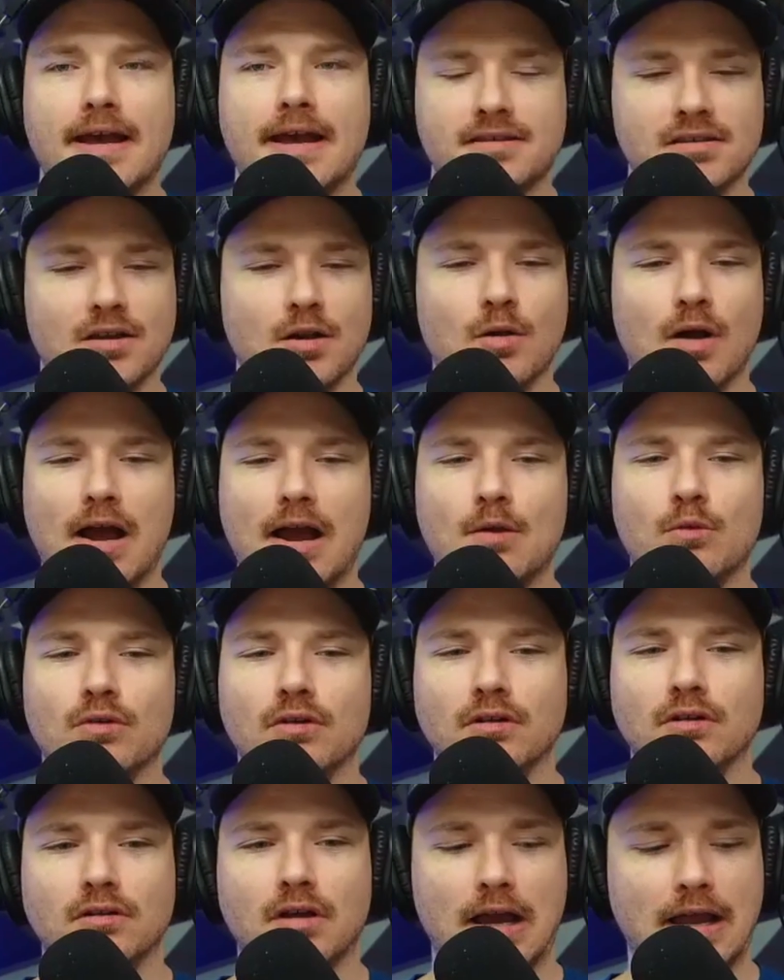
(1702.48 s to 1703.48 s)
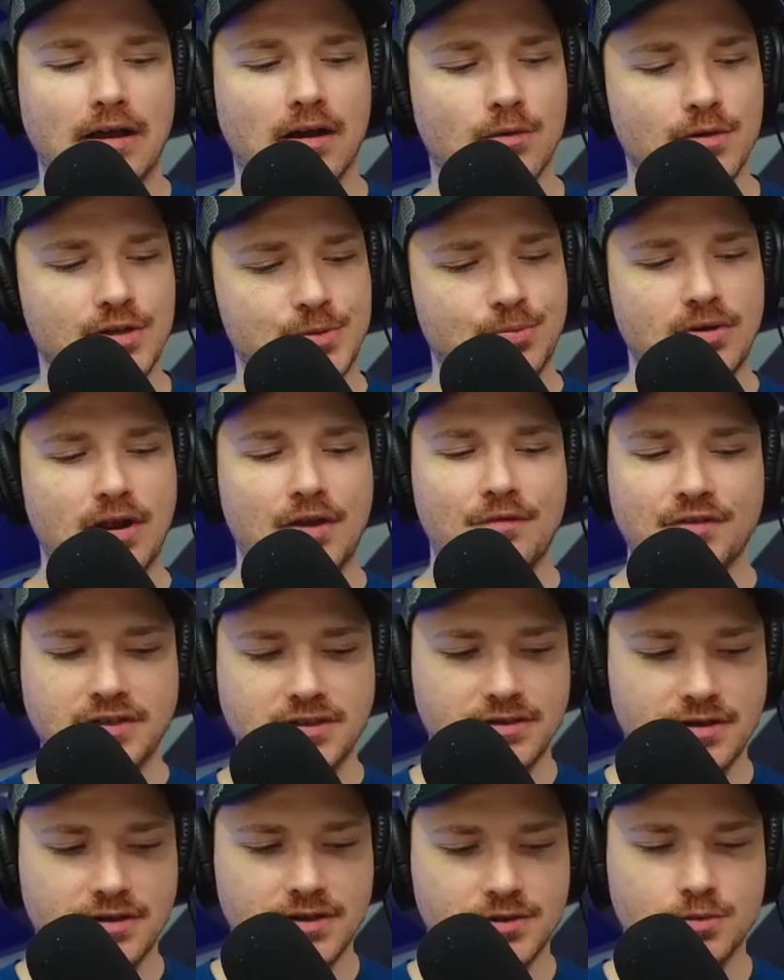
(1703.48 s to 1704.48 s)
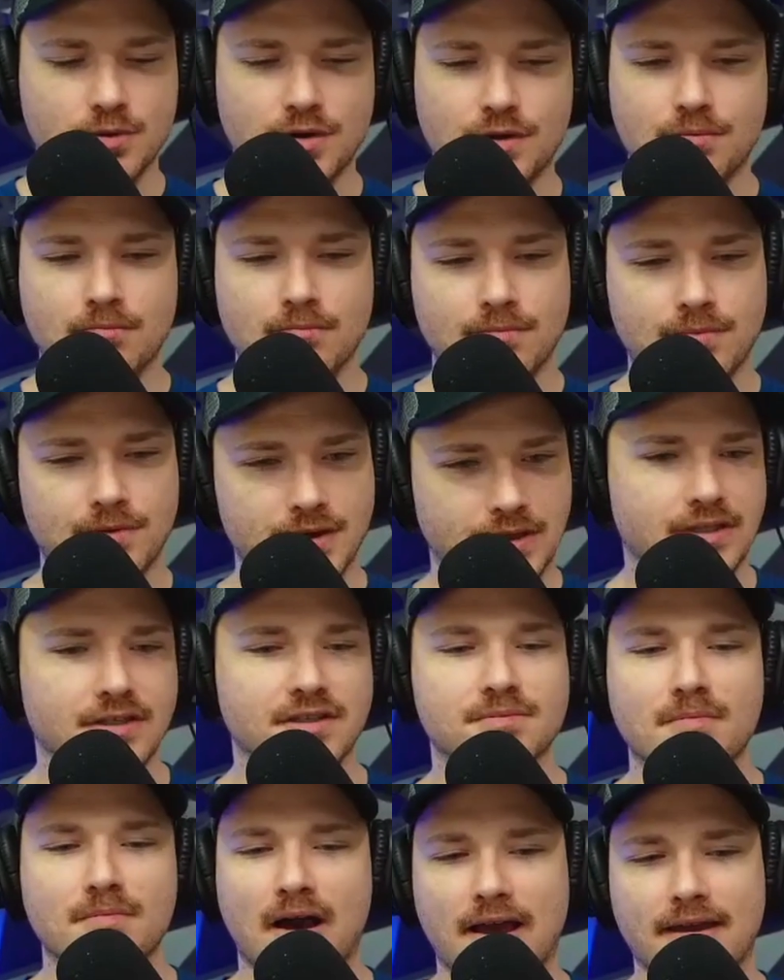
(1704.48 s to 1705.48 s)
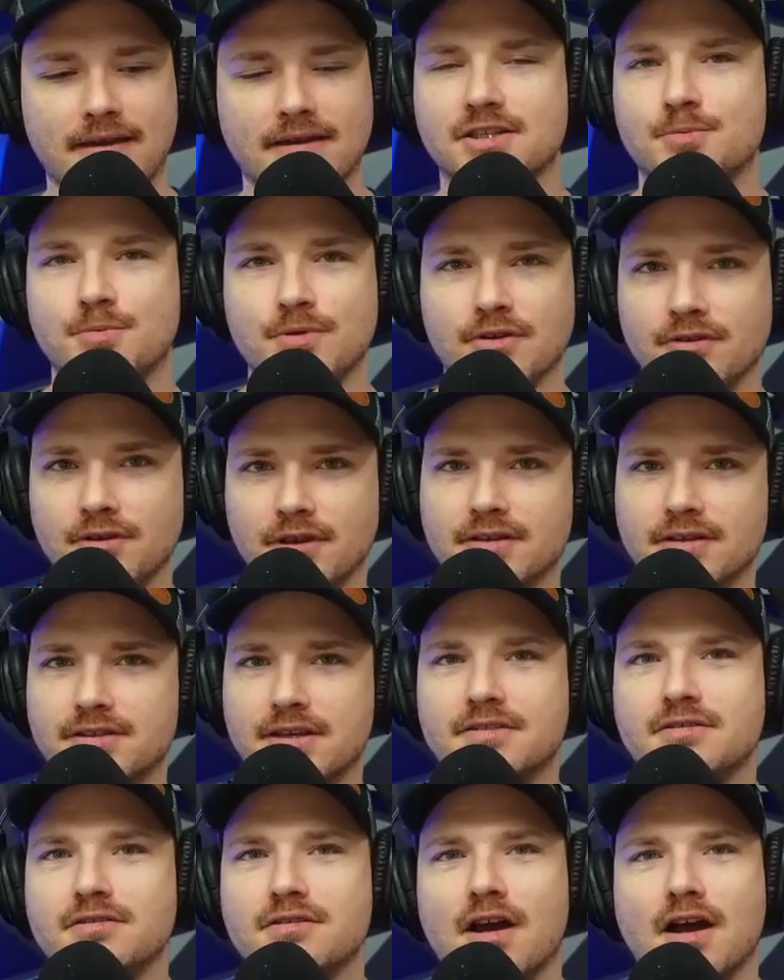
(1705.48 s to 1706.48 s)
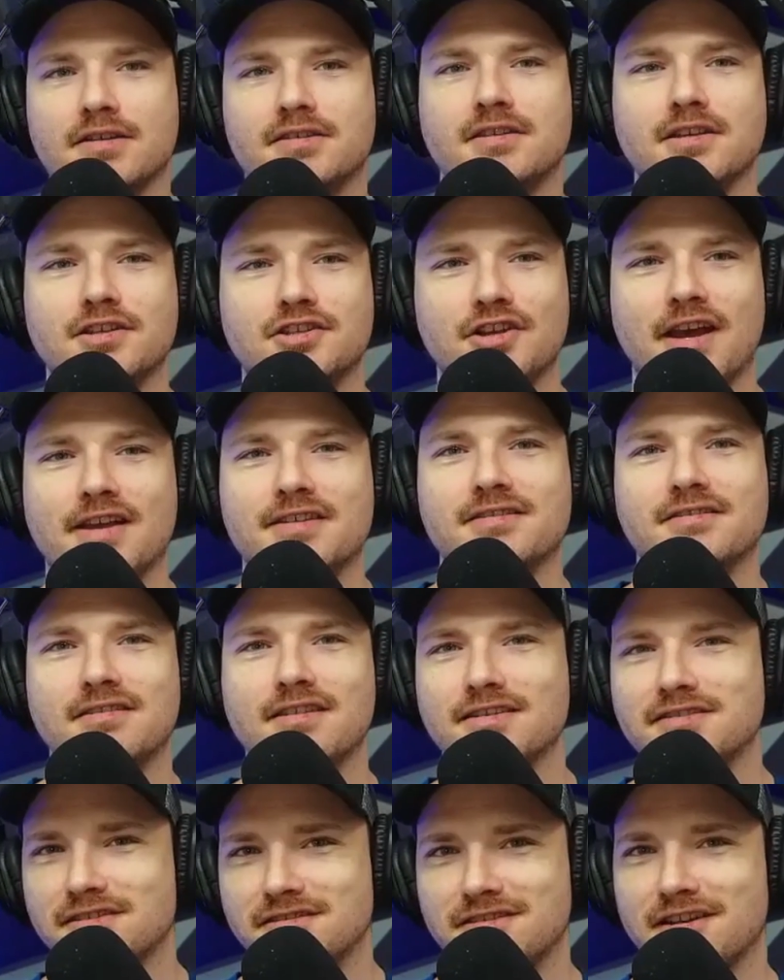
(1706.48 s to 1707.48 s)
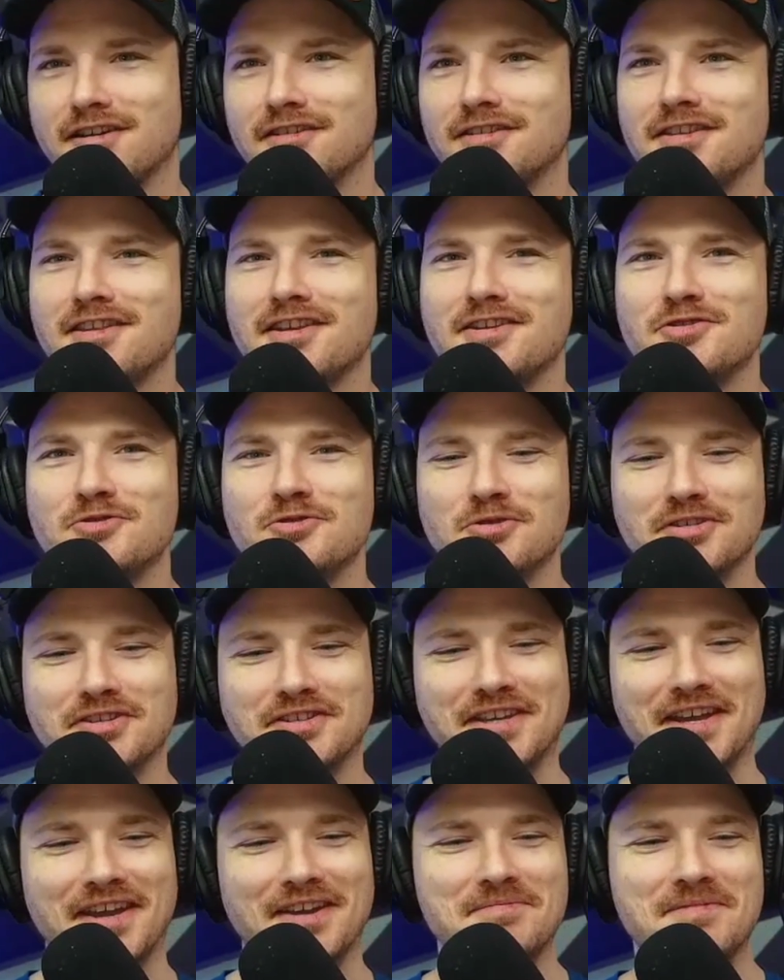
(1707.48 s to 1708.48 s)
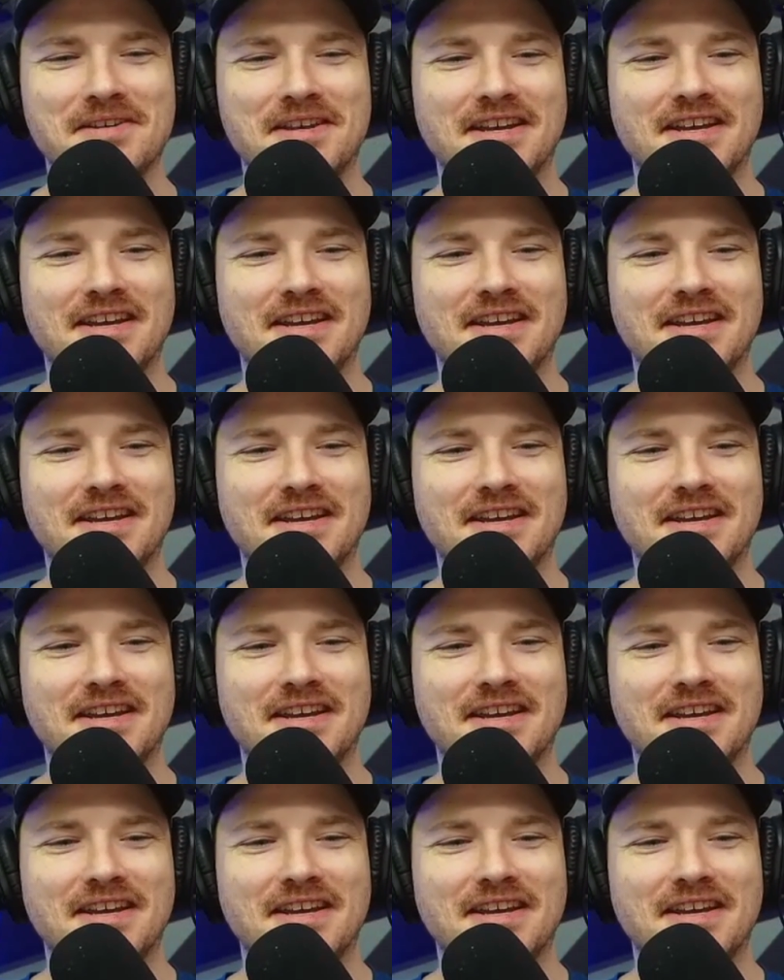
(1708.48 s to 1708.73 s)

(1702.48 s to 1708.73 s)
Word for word: so I will I always preface this with this is my experience. I do not suggest necessarily that you do the same.